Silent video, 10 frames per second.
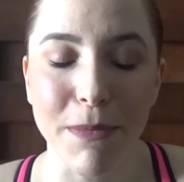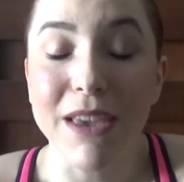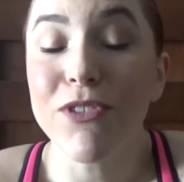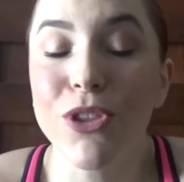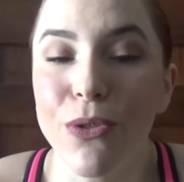
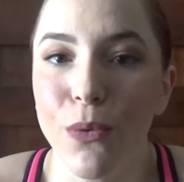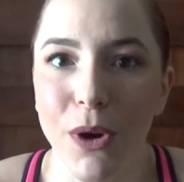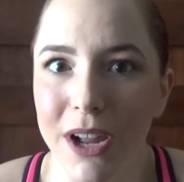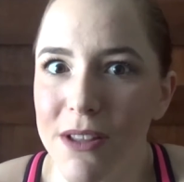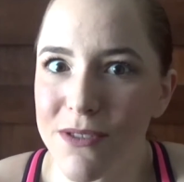even though the
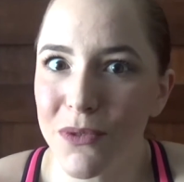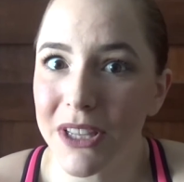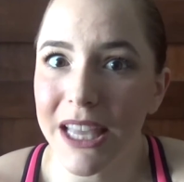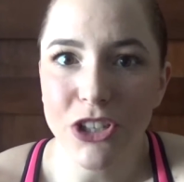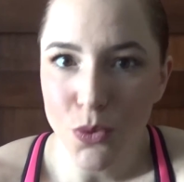workout's
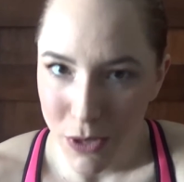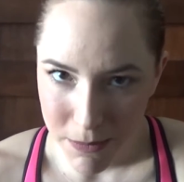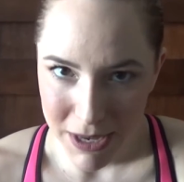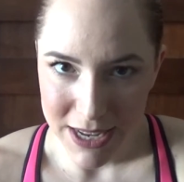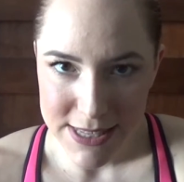only like 20
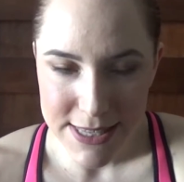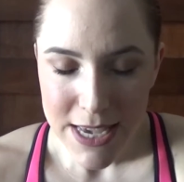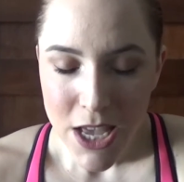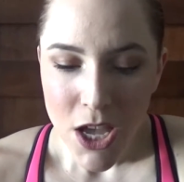minutes.